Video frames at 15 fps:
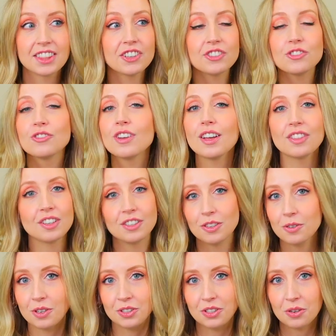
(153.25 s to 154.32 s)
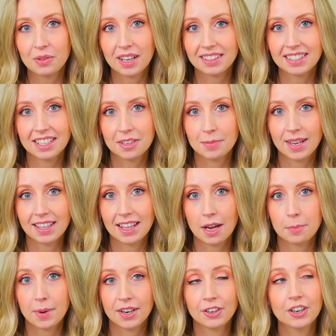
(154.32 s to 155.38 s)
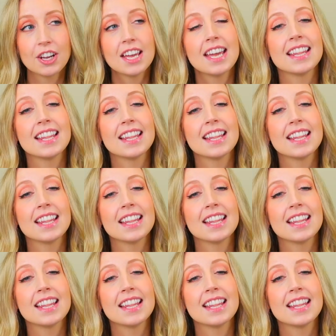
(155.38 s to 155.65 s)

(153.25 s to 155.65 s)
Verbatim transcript: there's nothing you can do that's gonna make that better.